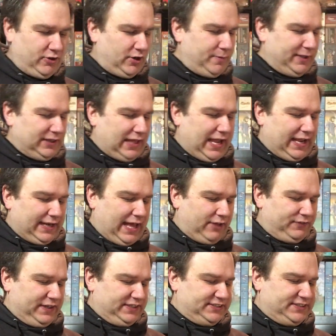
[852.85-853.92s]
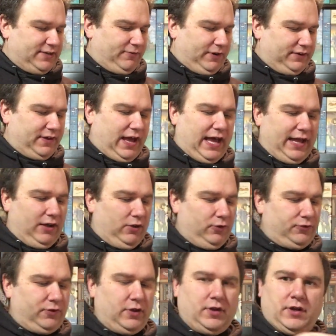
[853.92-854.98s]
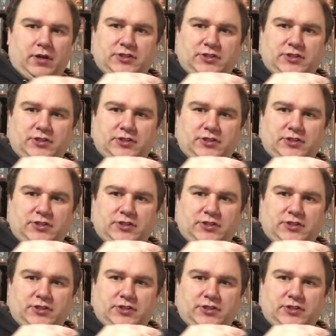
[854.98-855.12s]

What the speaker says: you're going to be laying out these different tiles.